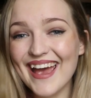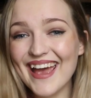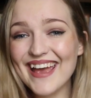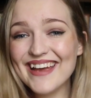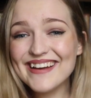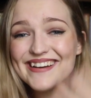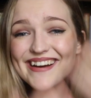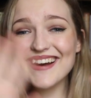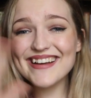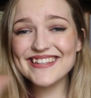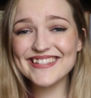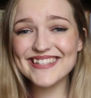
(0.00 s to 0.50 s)

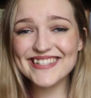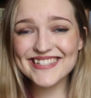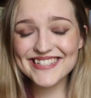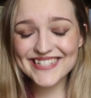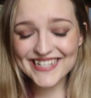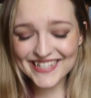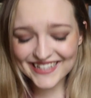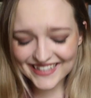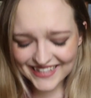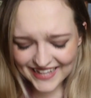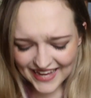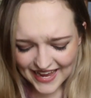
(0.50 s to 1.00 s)
Hey guys, it's
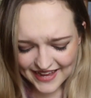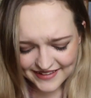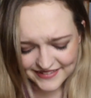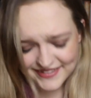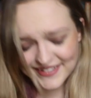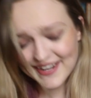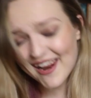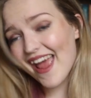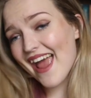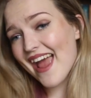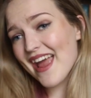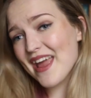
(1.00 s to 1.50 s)
Tilly and
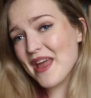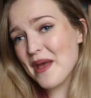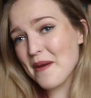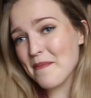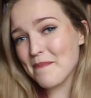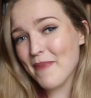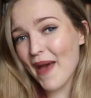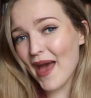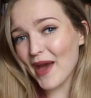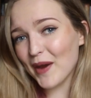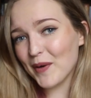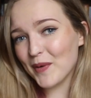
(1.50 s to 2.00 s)
today I
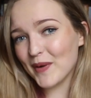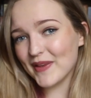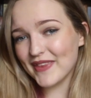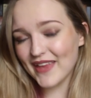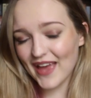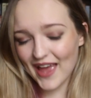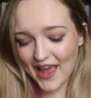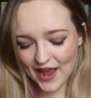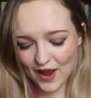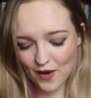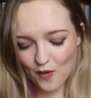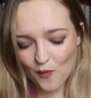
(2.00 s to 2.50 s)
am back with
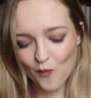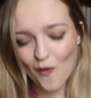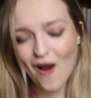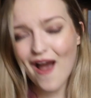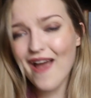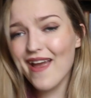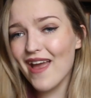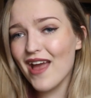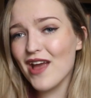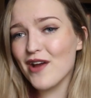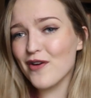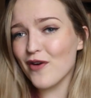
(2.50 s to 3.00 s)
a
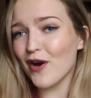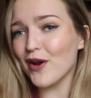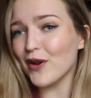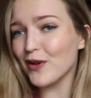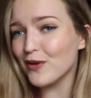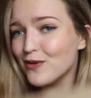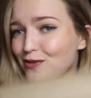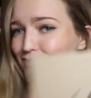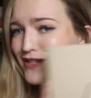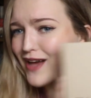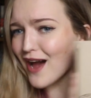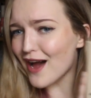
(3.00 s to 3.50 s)
YA
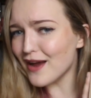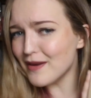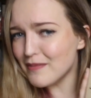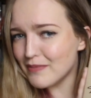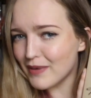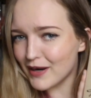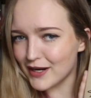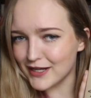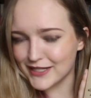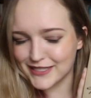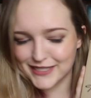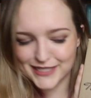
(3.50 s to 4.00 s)
Chronicles
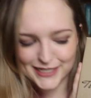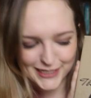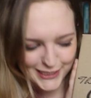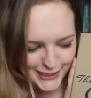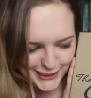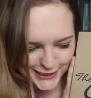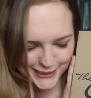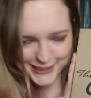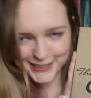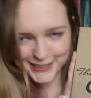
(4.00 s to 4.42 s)
unboxing.